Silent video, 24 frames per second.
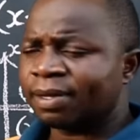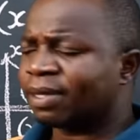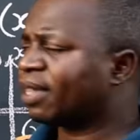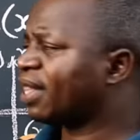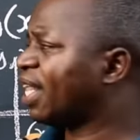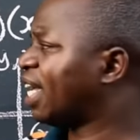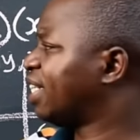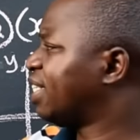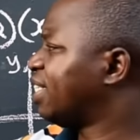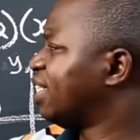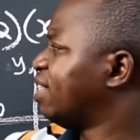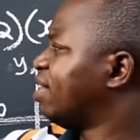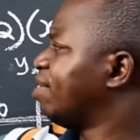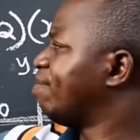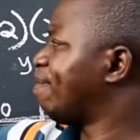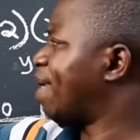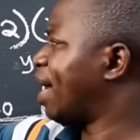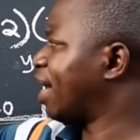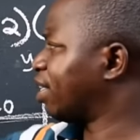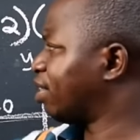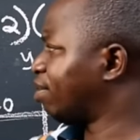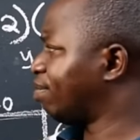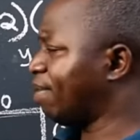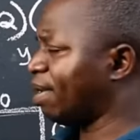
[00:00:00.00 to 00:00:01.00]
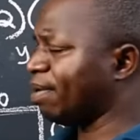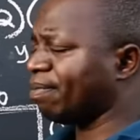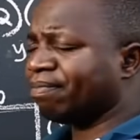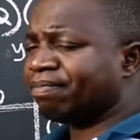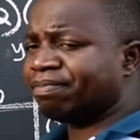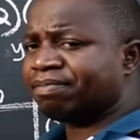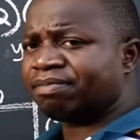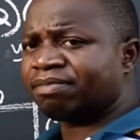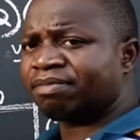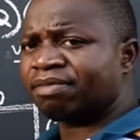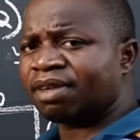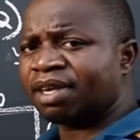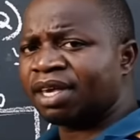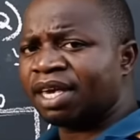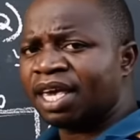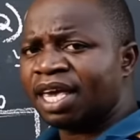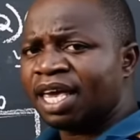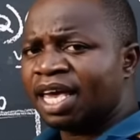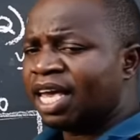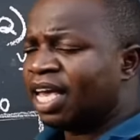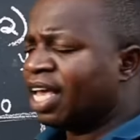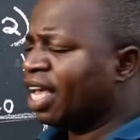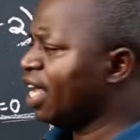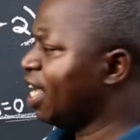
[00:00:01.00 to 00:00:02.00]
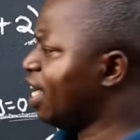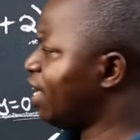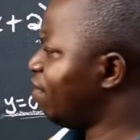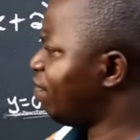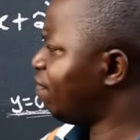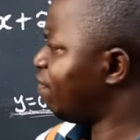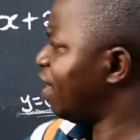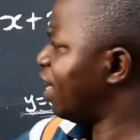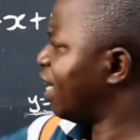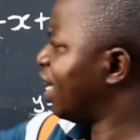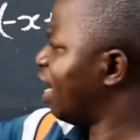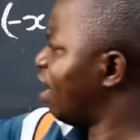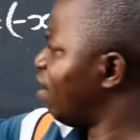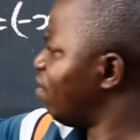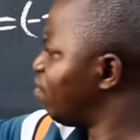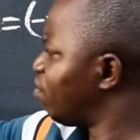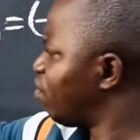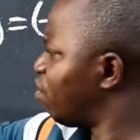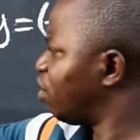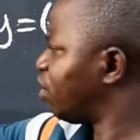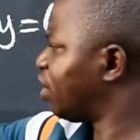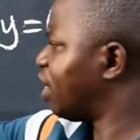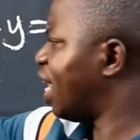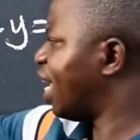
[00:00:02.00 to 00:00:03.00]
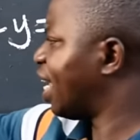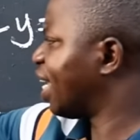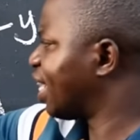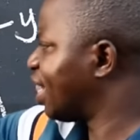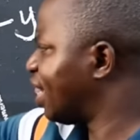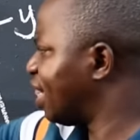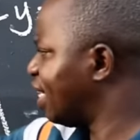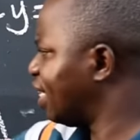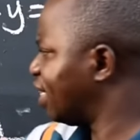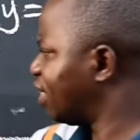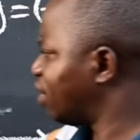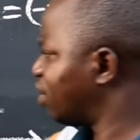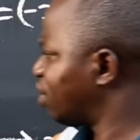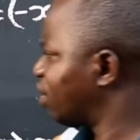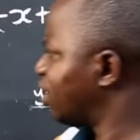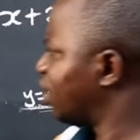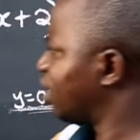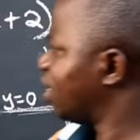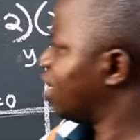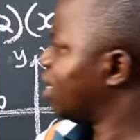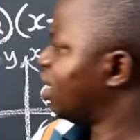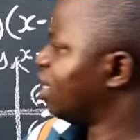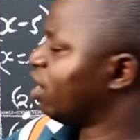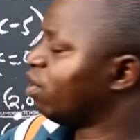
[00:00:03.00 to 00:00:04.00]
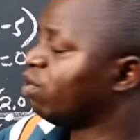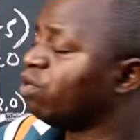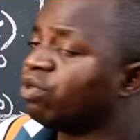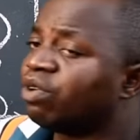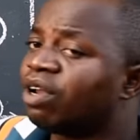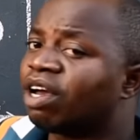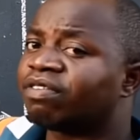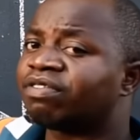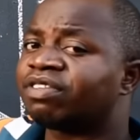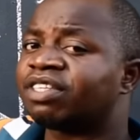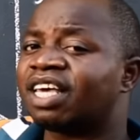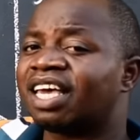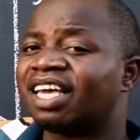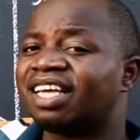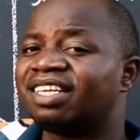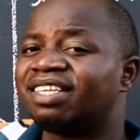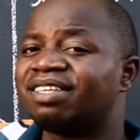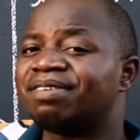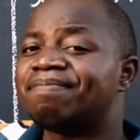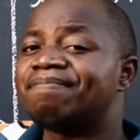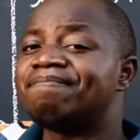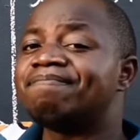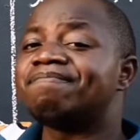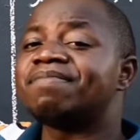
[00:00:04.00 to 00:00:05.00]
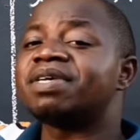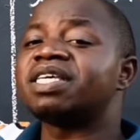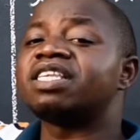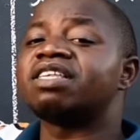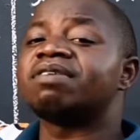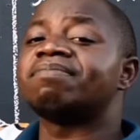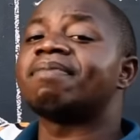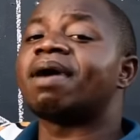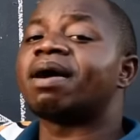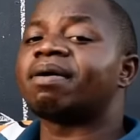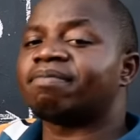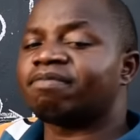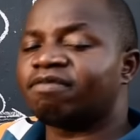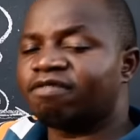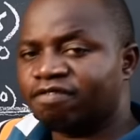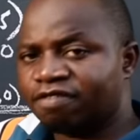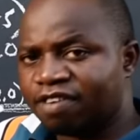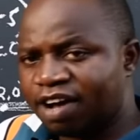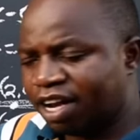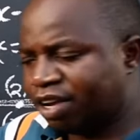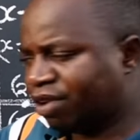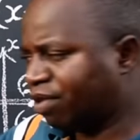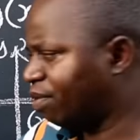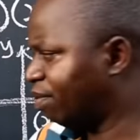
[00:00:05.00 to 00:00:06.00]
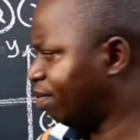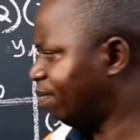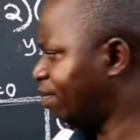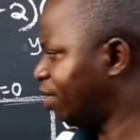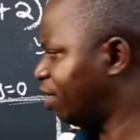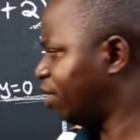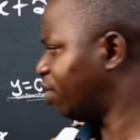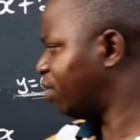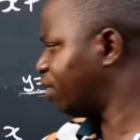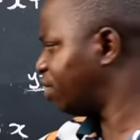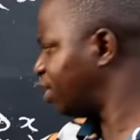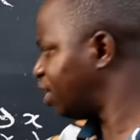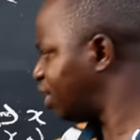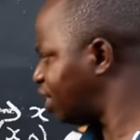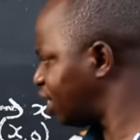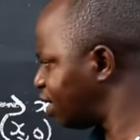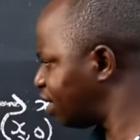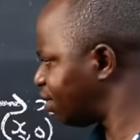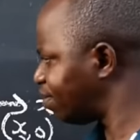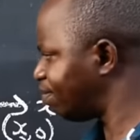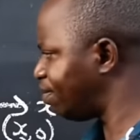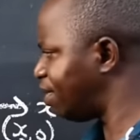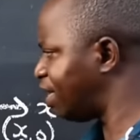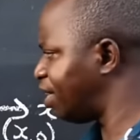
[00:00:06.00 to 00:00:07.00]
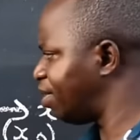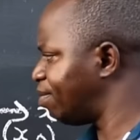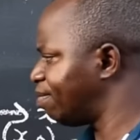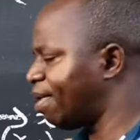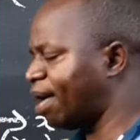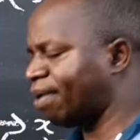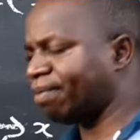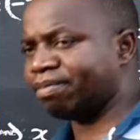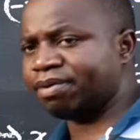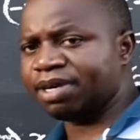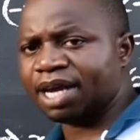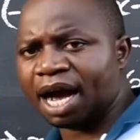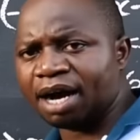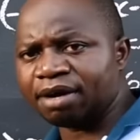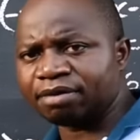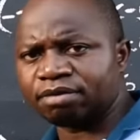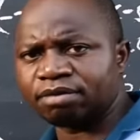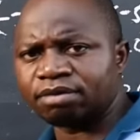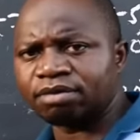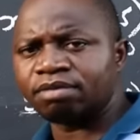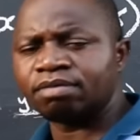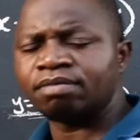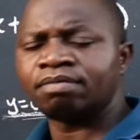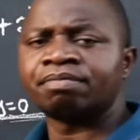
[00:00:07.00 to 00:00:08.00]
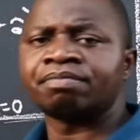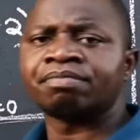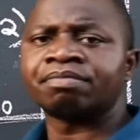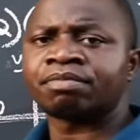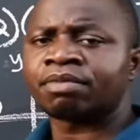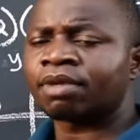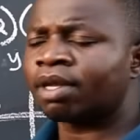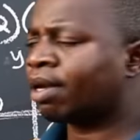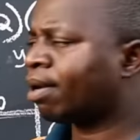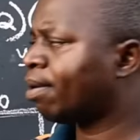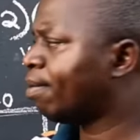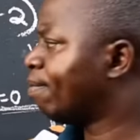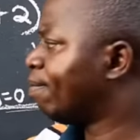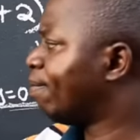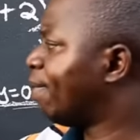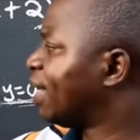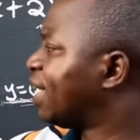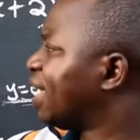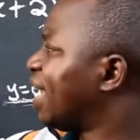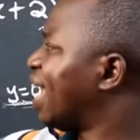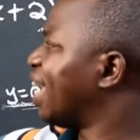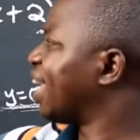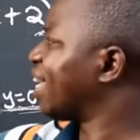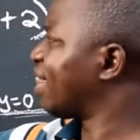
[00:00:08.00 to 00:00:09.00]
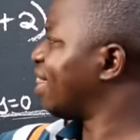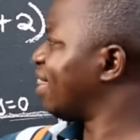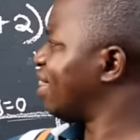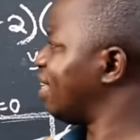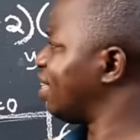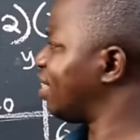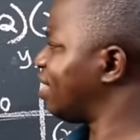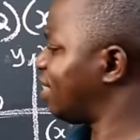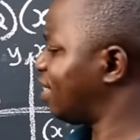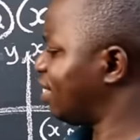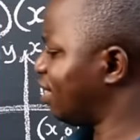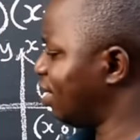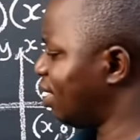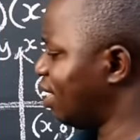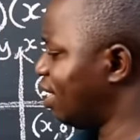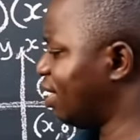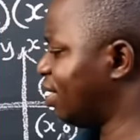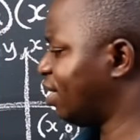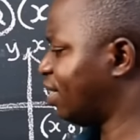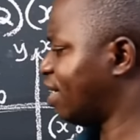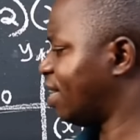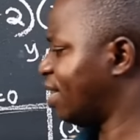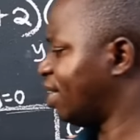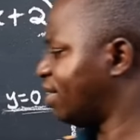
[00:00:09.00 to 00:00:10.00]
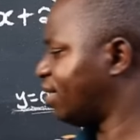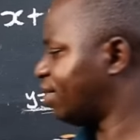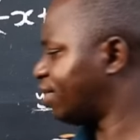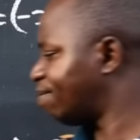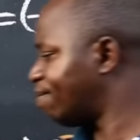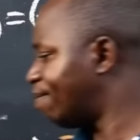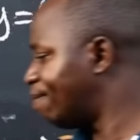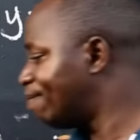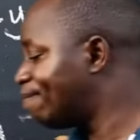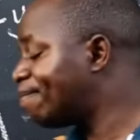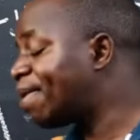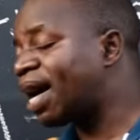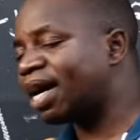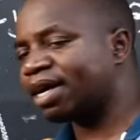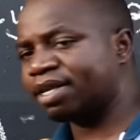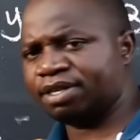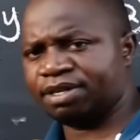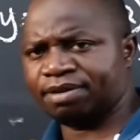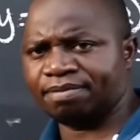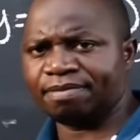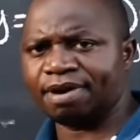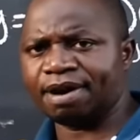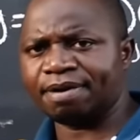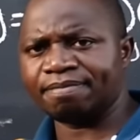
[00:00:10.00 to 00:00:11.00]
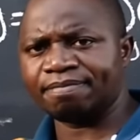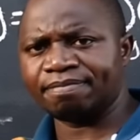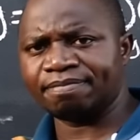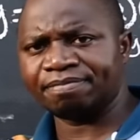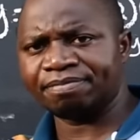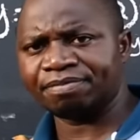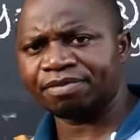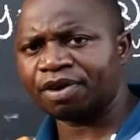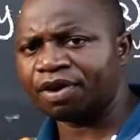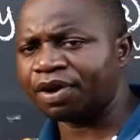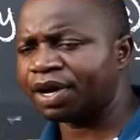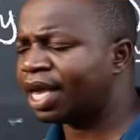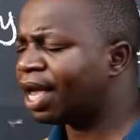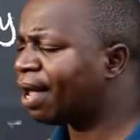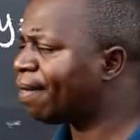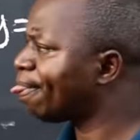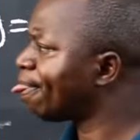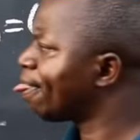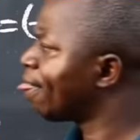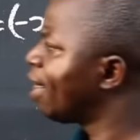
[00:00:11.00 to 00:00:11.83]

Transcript: That is the maximum. If the curve was like this, they could have said minimum value, because it is minimum down. But like this, it says maximum. Okay.